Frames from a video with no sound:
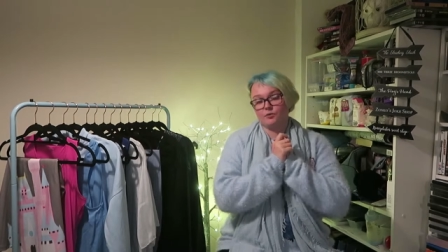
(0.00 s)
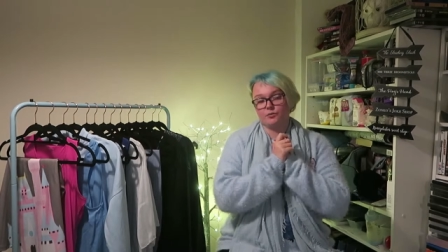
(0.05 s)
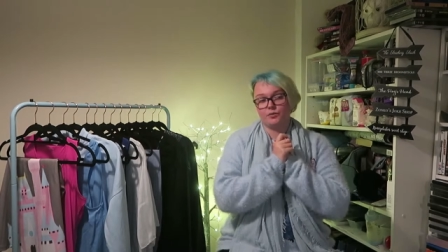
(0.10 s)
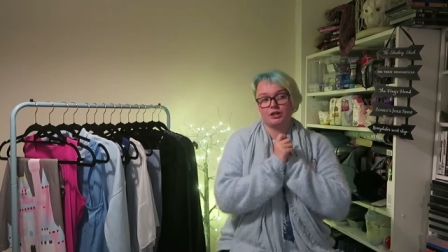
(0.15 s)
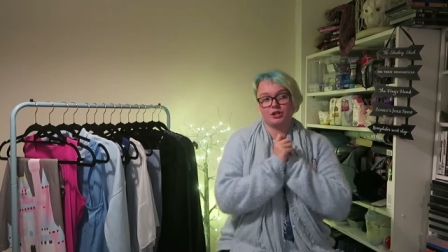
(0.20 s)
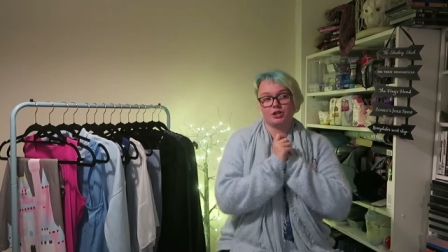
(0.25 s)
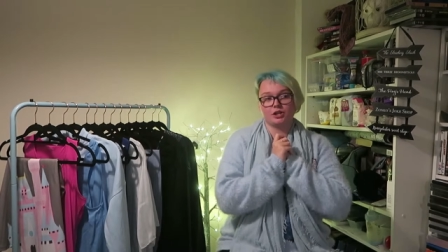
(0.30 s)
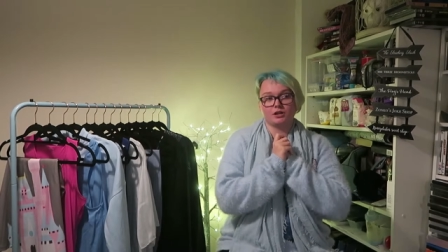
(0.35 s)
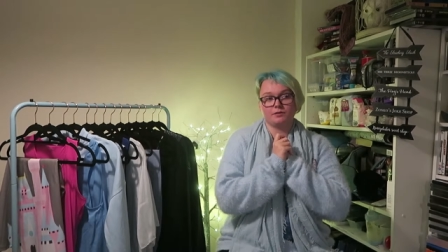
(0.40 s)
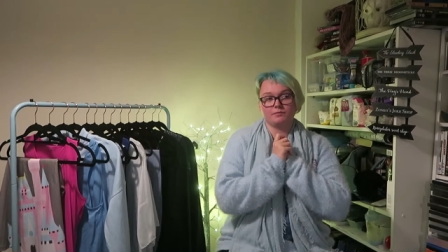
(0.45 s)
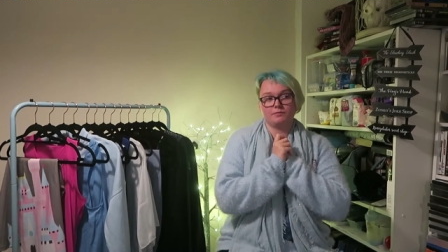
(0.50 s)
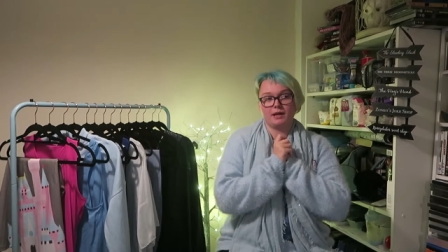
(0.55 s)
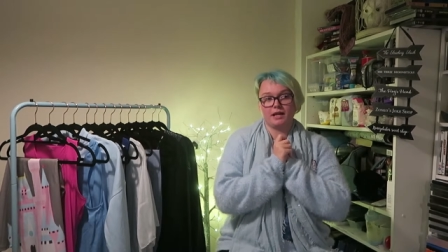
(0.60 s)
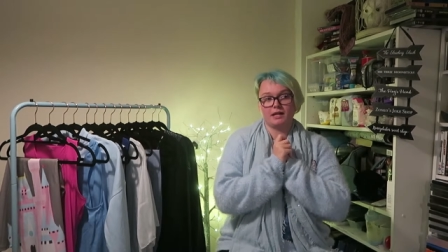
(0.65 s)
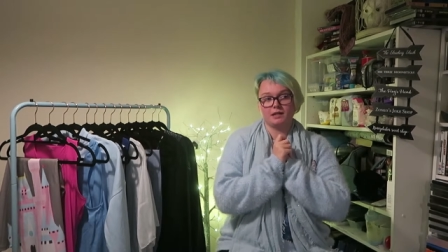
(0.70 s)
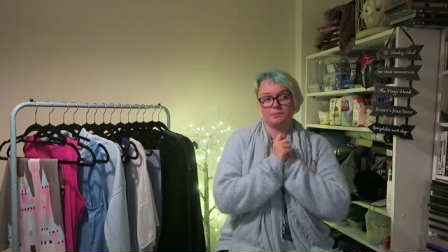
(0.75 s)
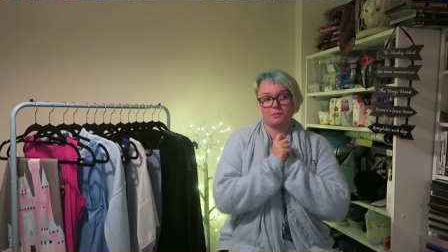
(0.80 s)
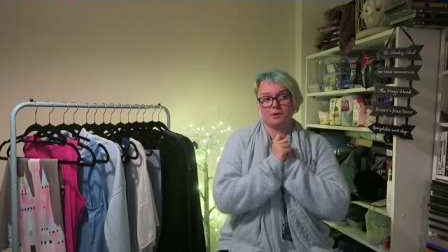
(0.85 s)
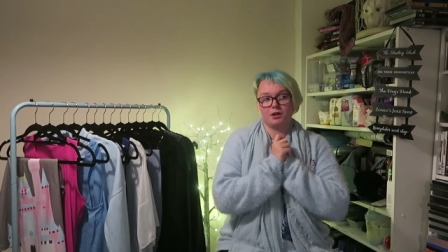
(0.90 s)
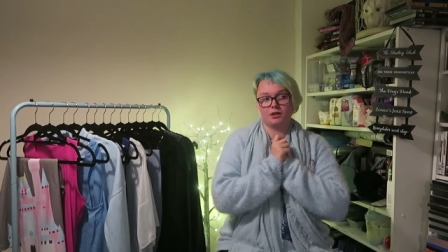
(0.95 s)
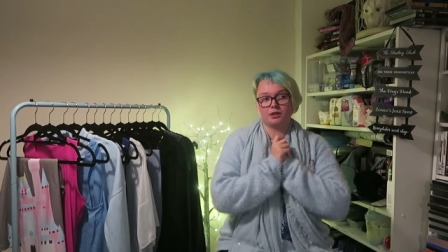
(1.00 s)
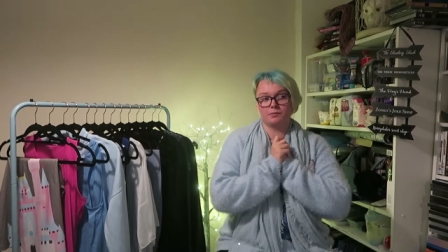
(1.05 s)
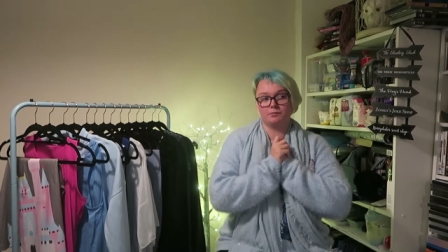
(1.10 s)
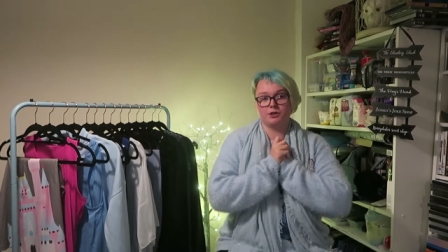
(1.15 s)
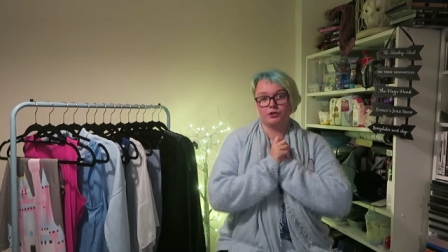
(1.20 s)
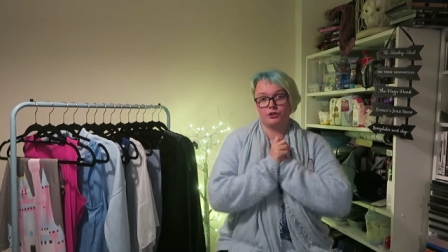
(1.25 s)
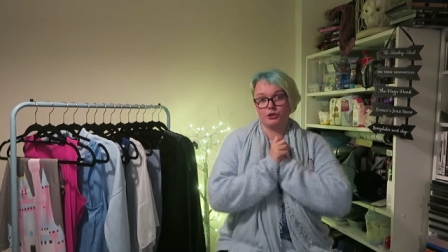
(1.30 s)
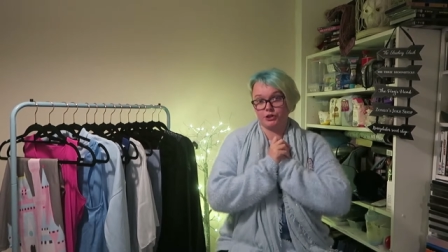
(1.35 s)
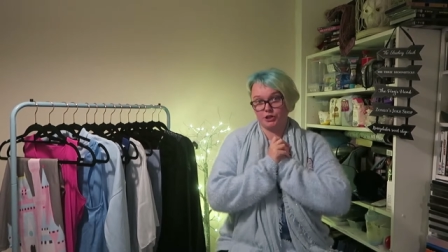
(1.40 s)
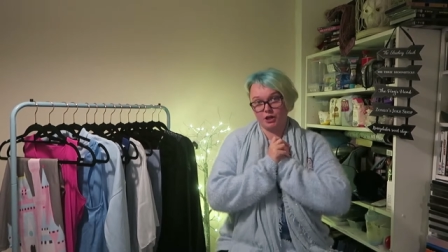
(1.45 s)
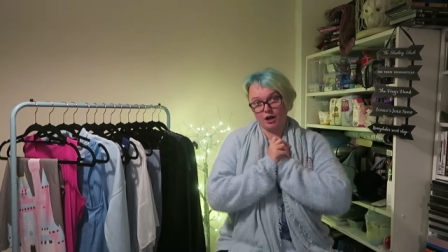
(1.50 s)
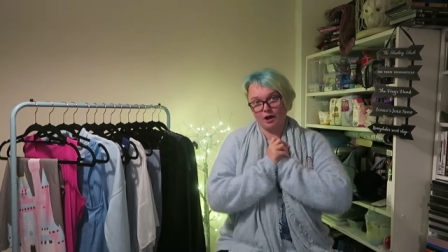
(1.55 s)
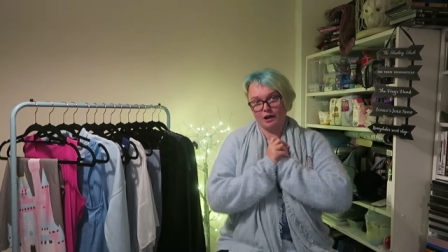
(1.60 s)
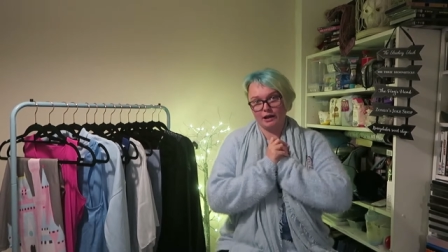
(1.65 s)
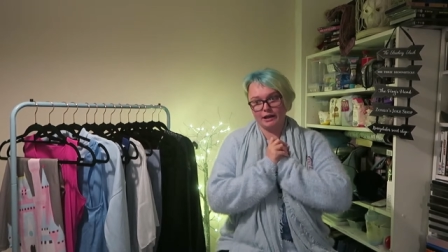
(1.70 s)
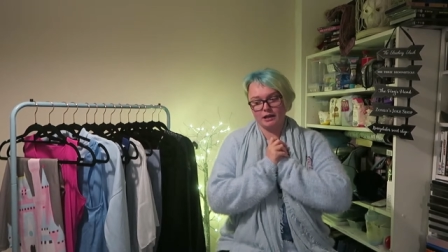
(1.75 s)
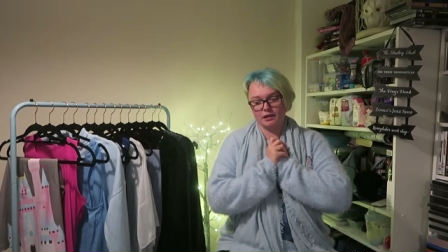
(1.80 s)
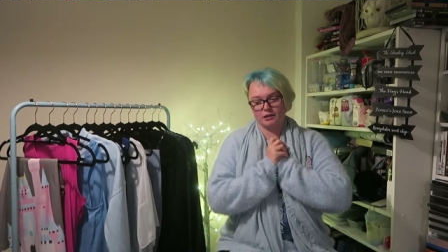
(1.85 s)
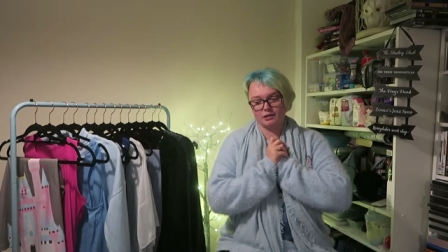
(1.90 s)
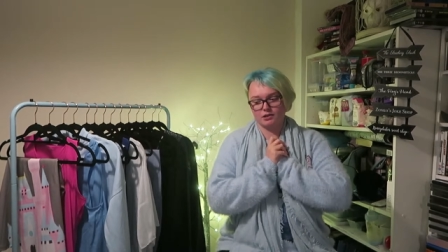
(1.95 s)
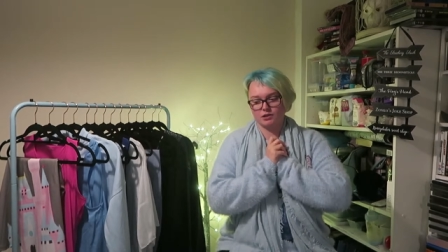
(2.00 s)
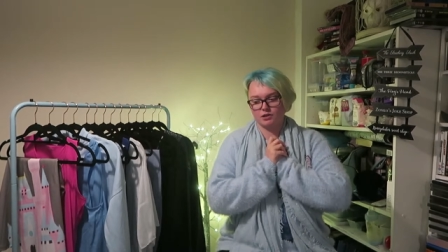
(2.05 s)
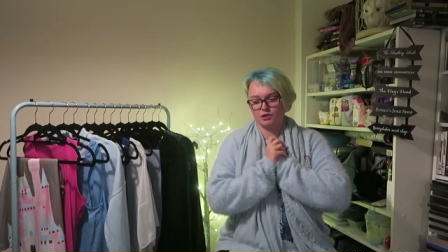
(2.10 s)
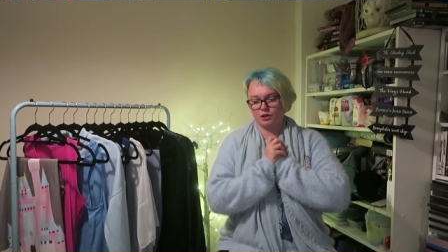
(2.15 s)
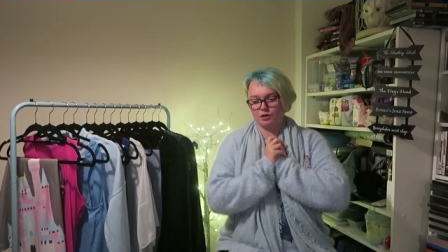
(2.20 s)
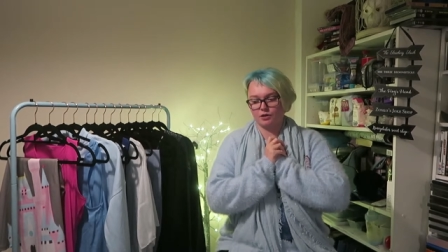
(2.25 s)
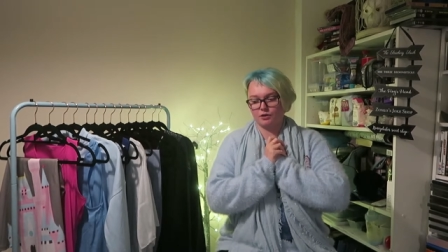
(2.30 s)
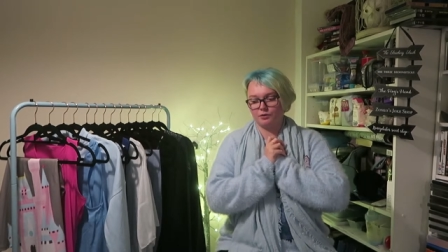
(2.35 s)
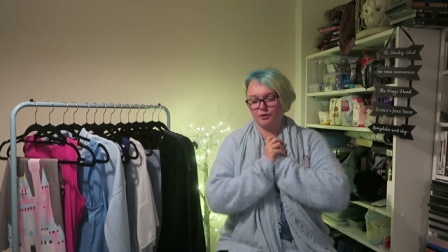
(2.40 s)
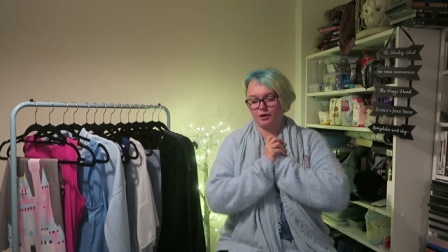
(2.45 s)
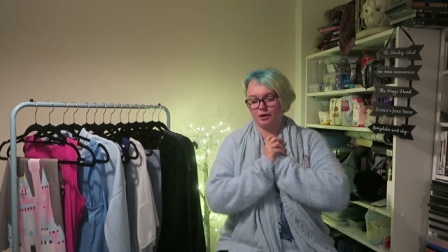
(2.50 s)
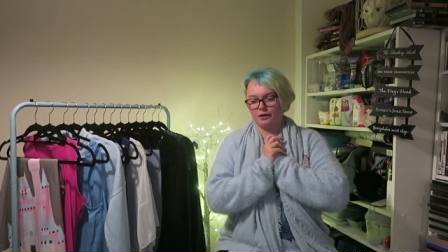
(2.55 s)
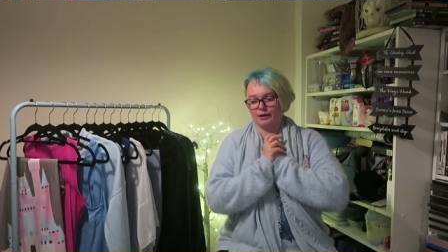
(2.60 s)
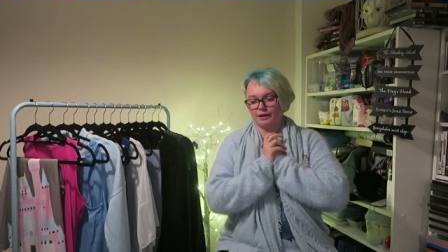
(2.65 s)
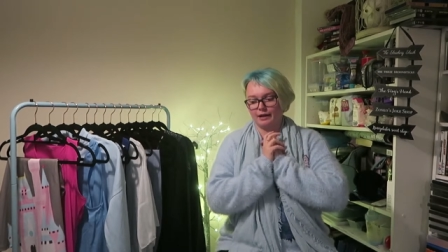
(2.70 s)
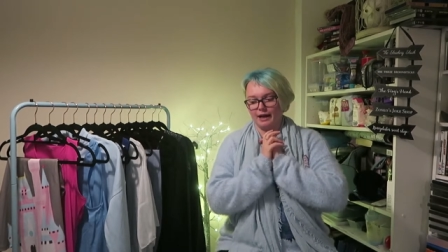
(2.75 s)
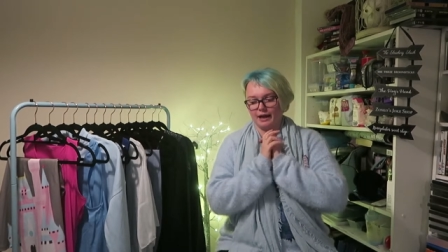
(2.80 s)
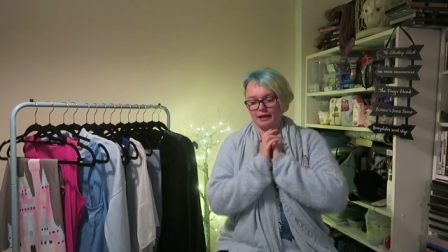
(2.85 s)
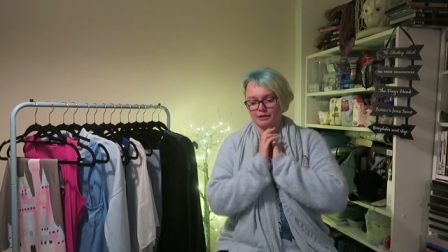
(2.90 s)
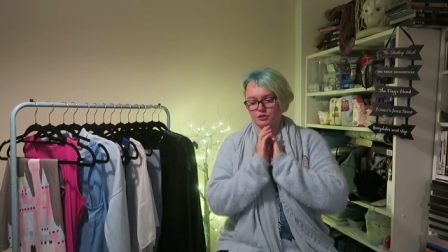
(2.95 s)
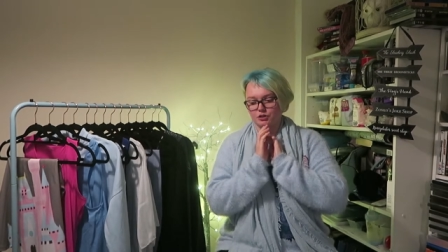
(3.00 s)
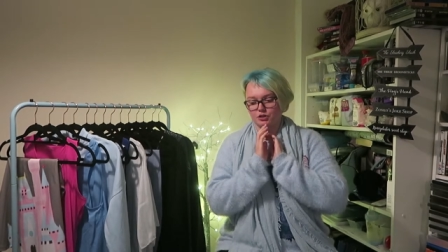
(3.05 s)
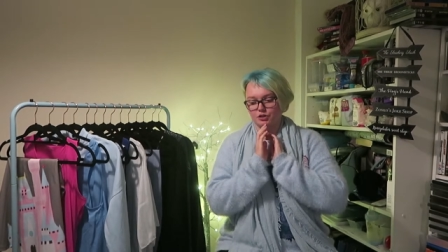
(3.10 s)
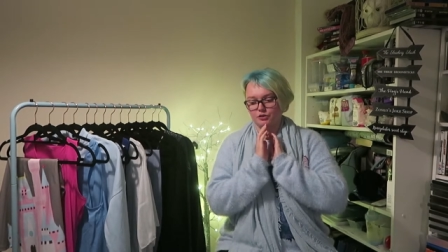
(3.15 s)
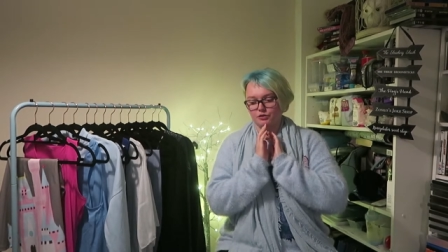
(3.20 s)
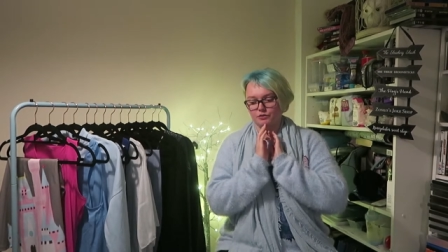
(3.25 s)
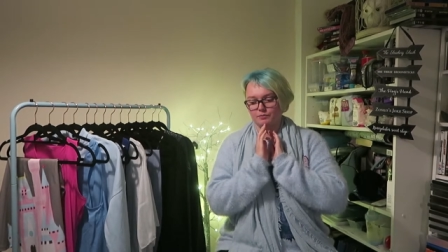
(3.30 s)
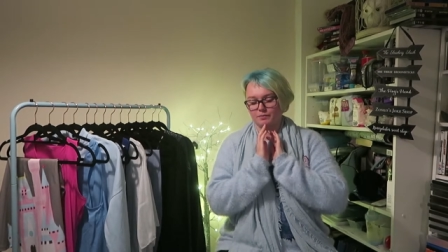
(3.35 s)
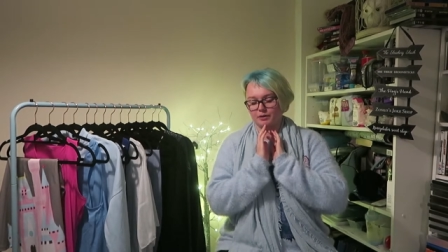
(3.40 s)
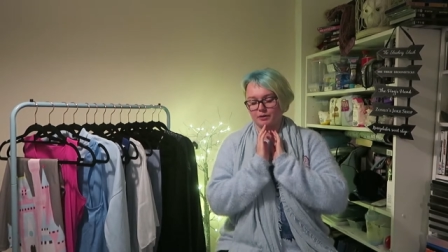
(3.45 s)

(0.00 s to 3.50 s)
which made my computer die. So I had to